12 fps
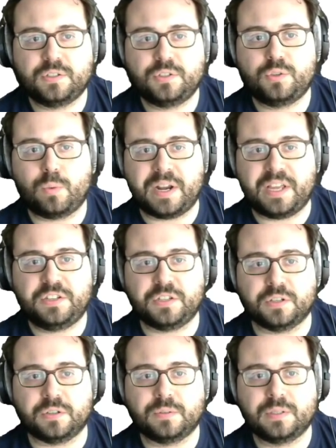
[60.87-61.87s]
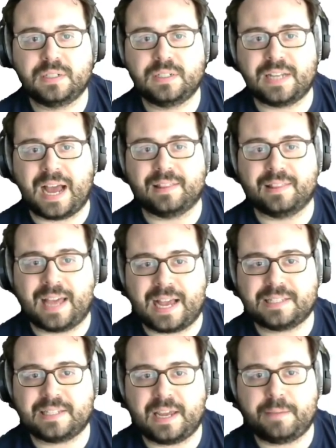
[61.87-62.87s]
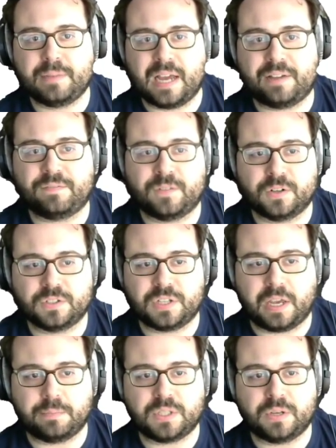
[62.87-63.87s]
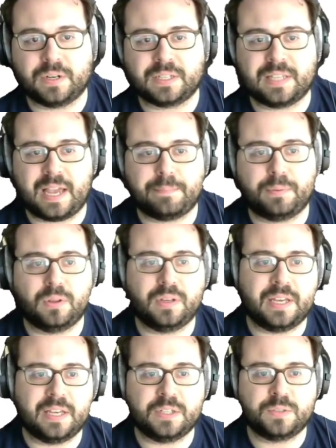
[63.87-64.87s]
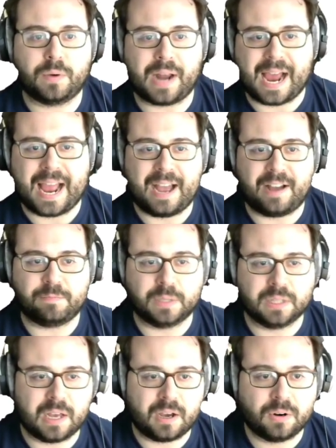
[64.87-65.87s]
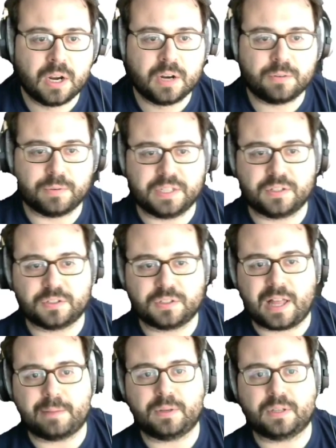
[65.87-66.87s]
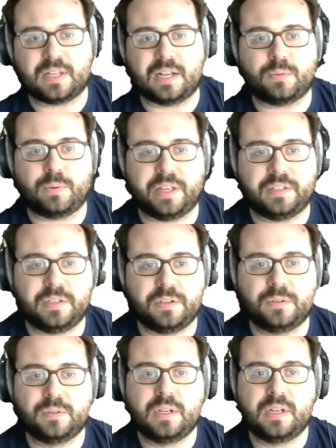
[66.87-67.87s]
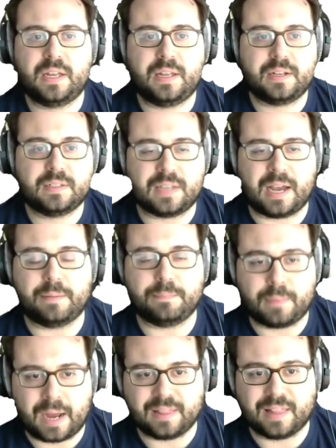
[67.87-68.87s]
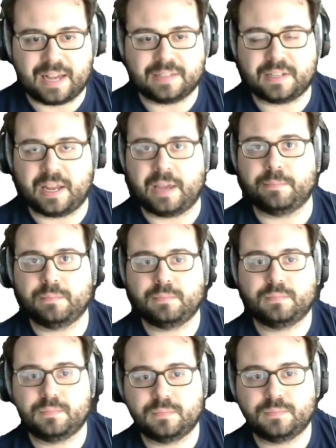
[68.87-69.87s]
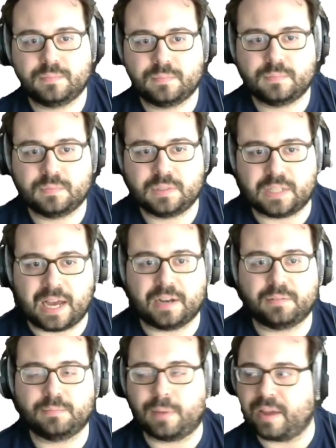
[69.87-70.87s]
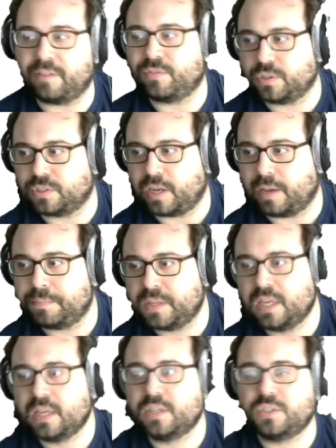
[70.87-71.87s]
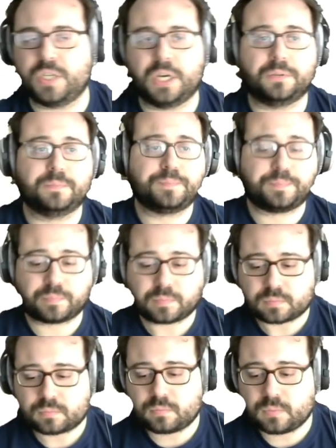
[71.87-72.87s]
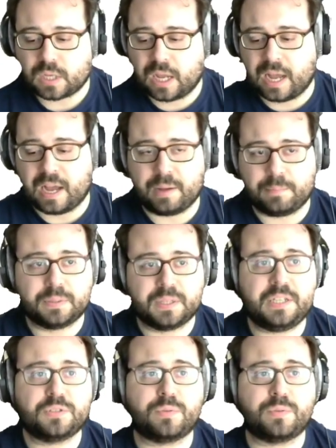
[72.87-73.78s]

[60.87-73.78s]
22 dot last name dot first name. So an example is what I have below, research logbook dot 22 dot my last name dot my first name. So please